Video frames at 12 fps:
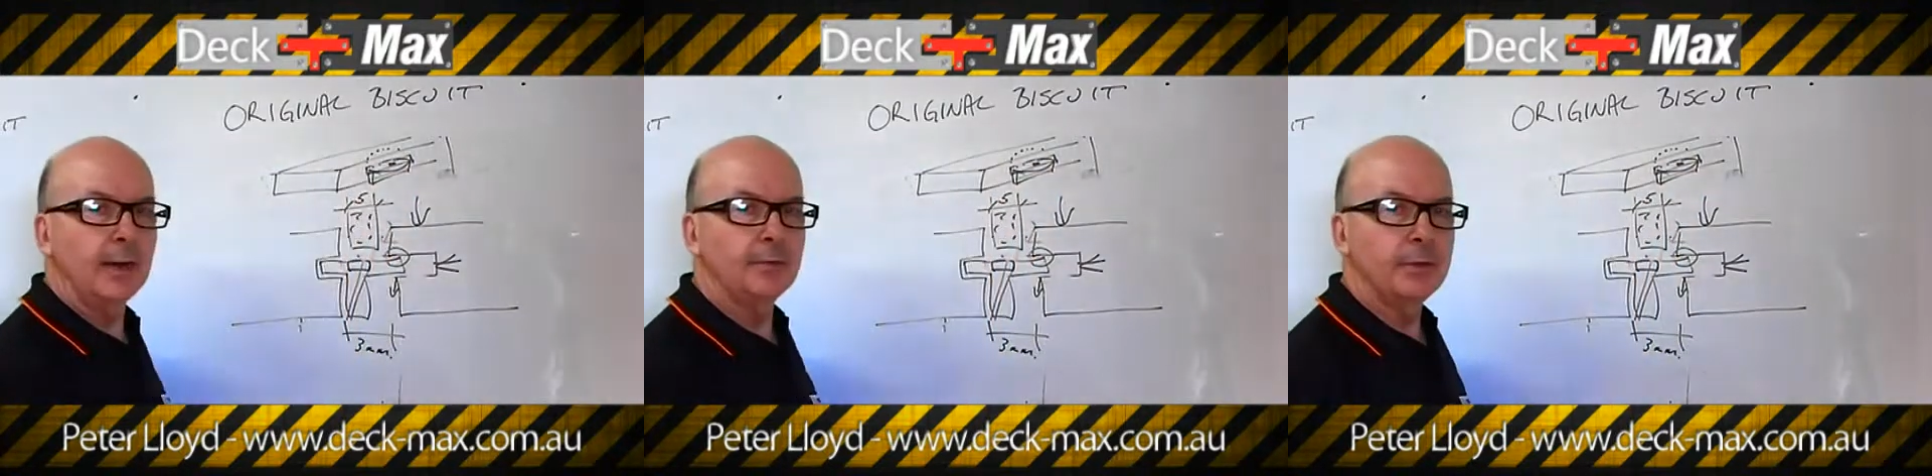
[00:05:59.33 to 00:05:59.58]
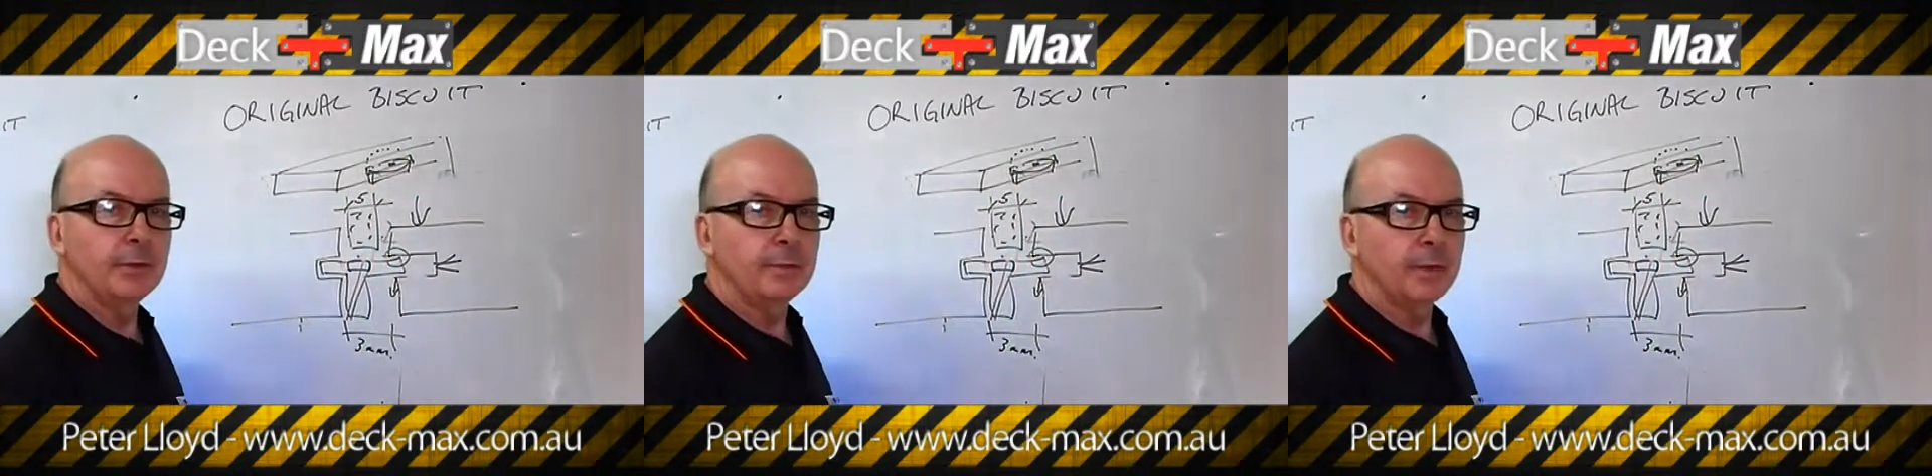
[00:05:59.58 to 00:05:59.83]

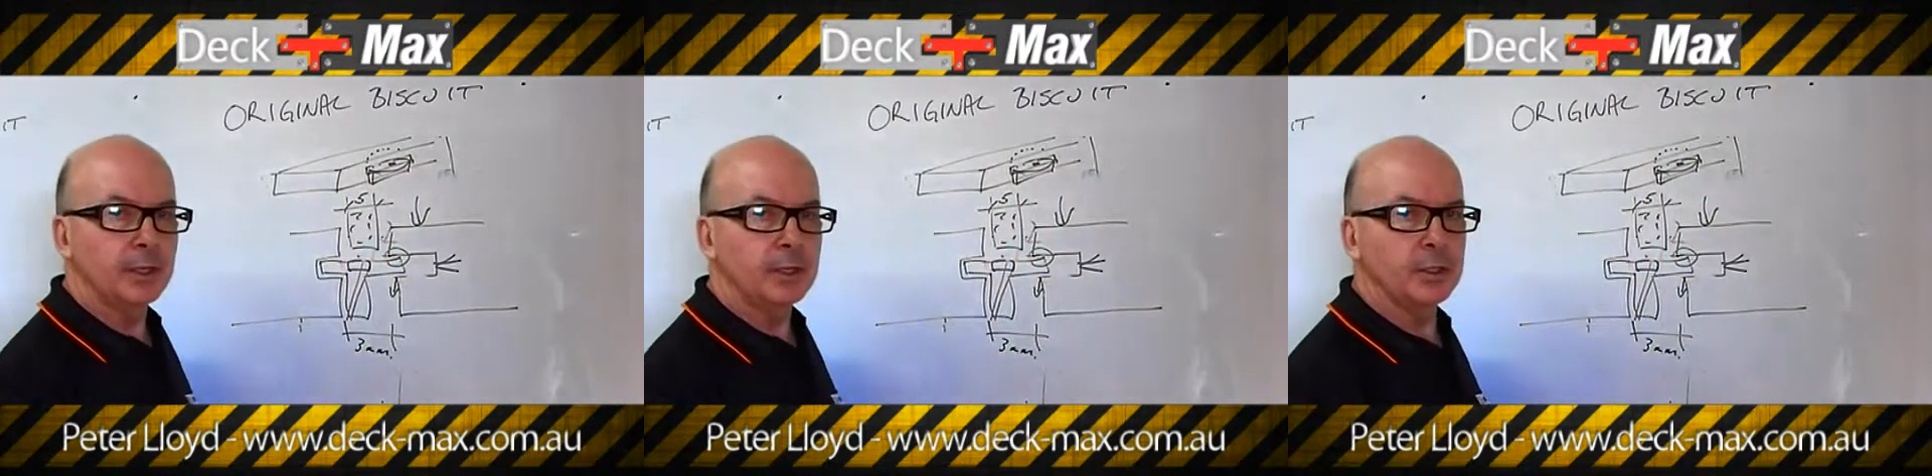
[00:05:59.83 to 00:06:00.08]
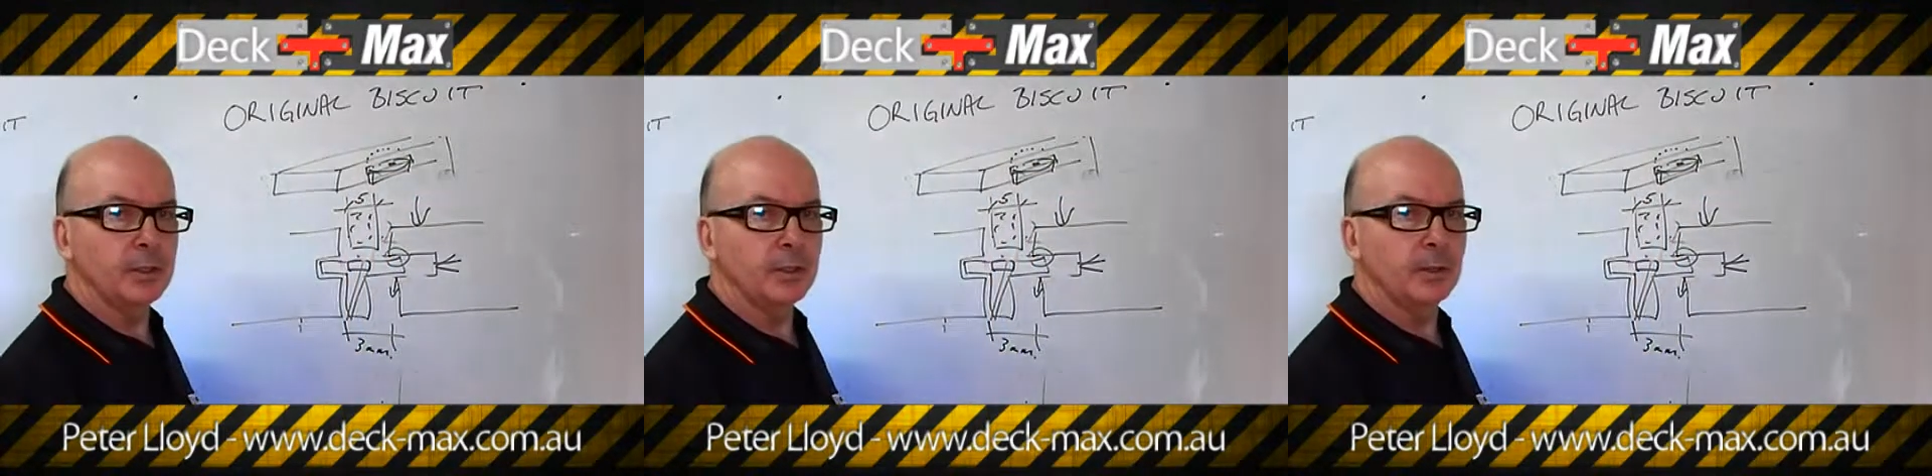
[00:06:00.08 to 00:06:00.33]
after you're
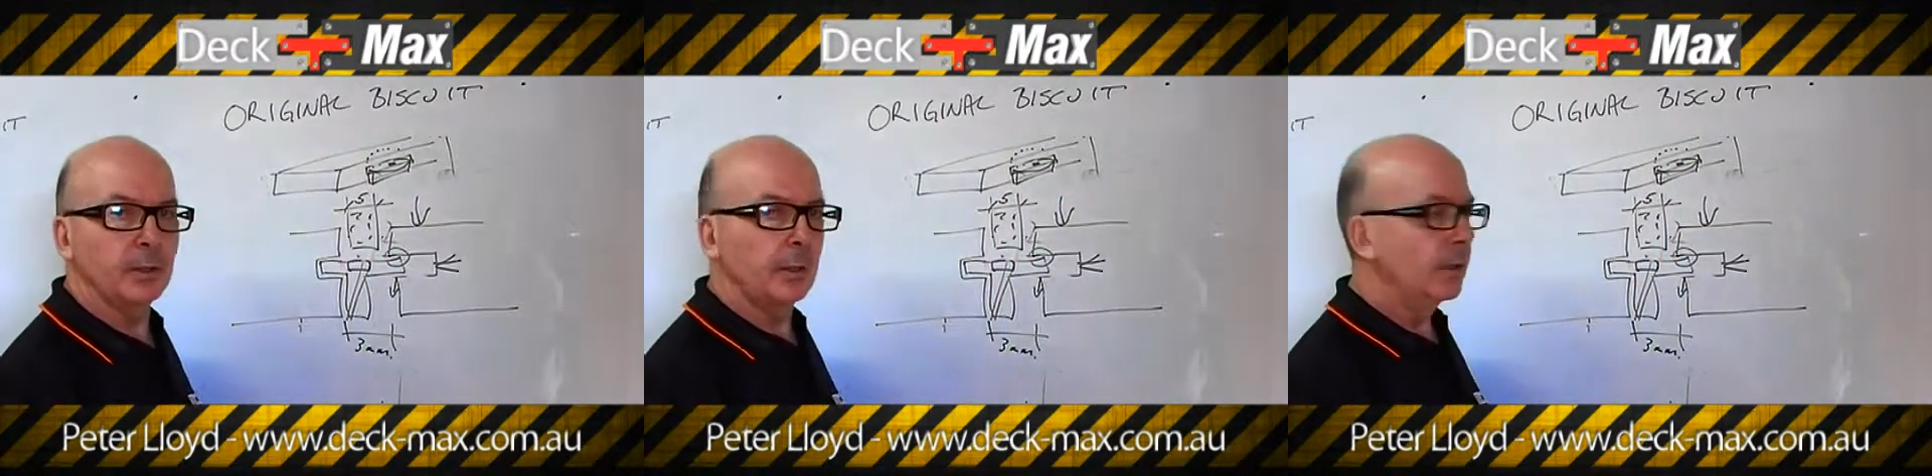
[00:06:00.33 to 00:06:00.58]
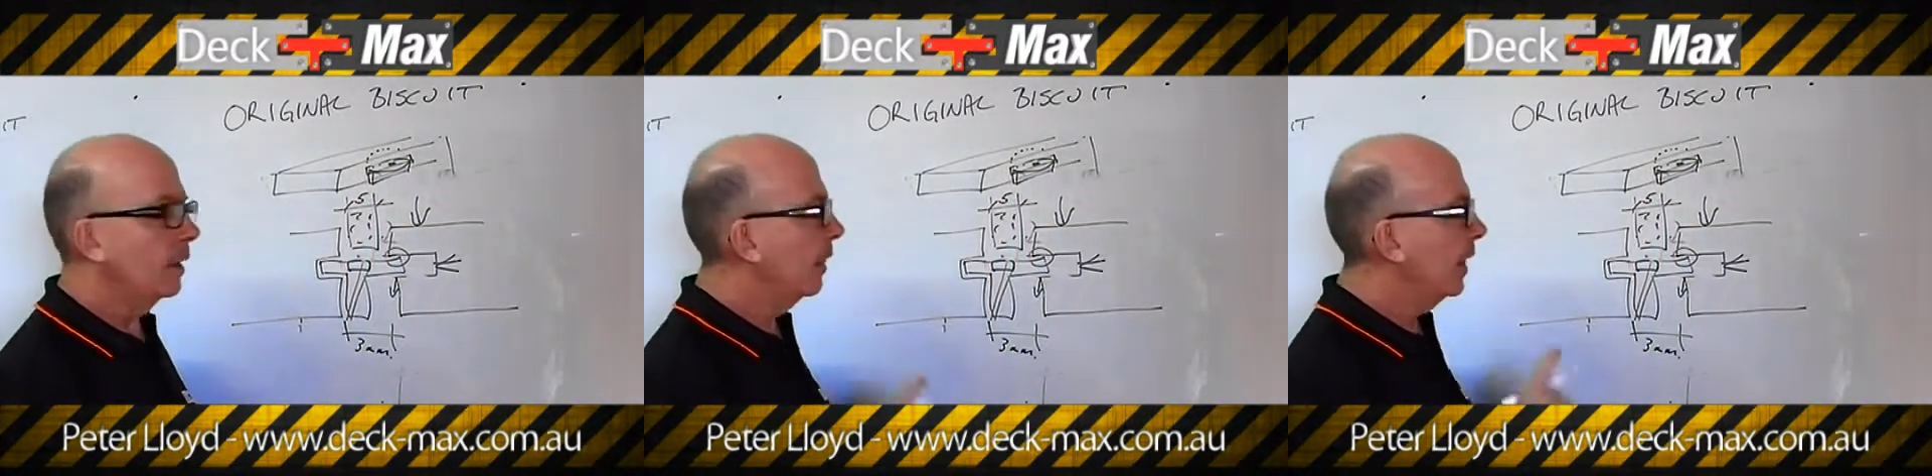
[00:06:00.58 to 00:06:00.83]
finished.
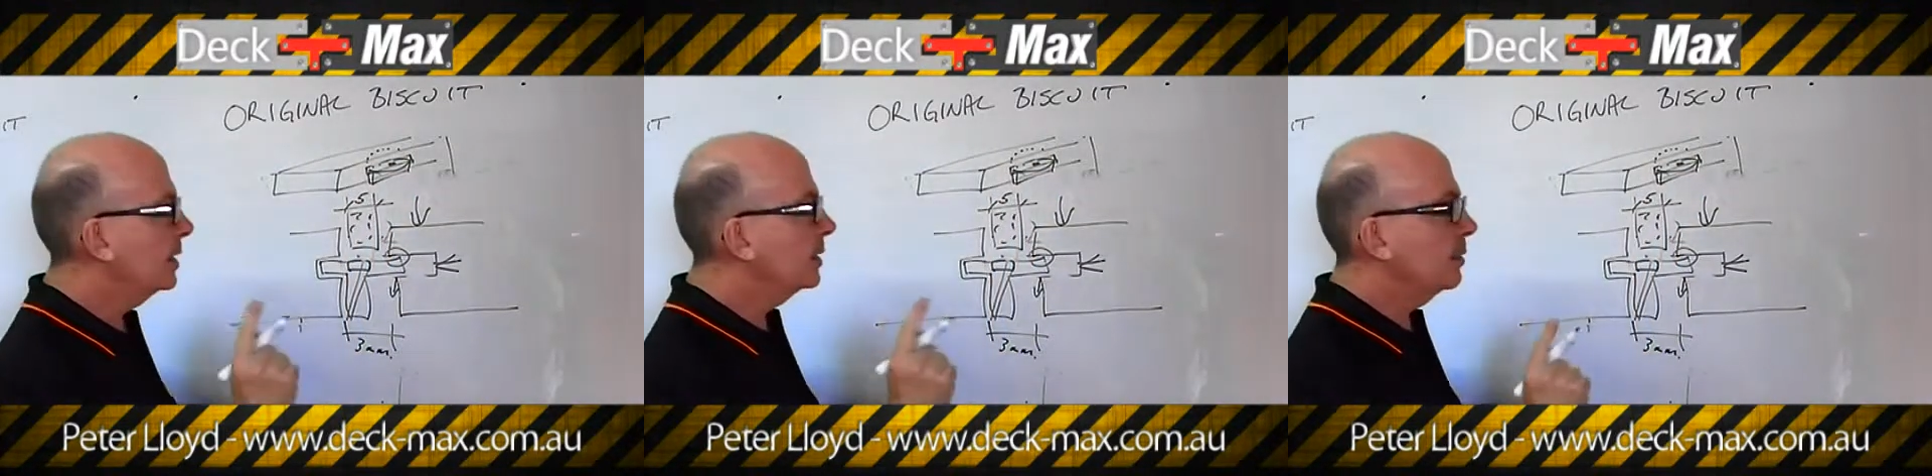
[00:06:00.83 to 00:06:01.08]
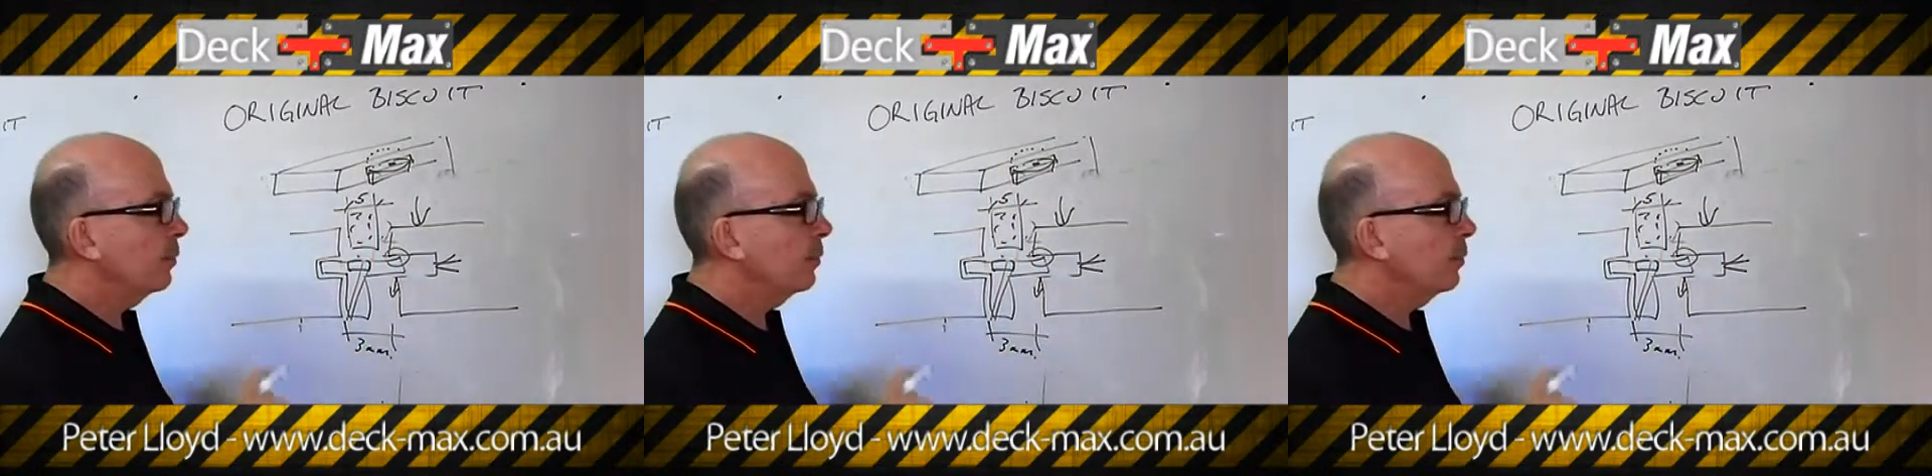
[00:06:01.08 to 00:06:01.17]
That's